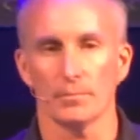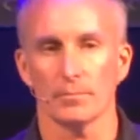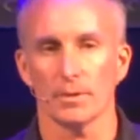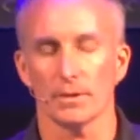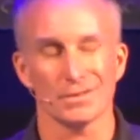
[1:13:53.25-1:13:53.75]

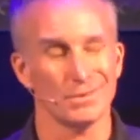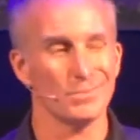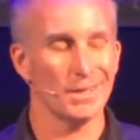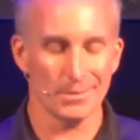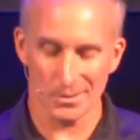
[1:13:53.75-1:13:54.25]
Because
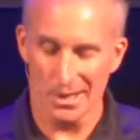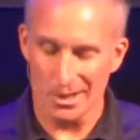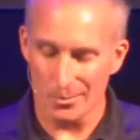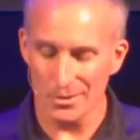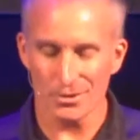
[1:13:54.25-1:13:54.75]
sometimes
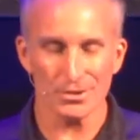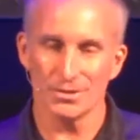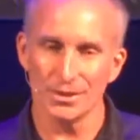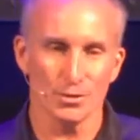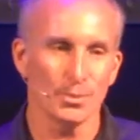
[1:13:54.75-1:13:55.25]
we just
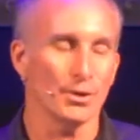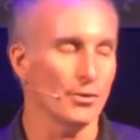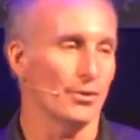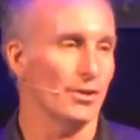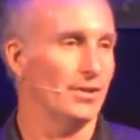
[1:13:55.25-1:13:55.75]
need to be heard.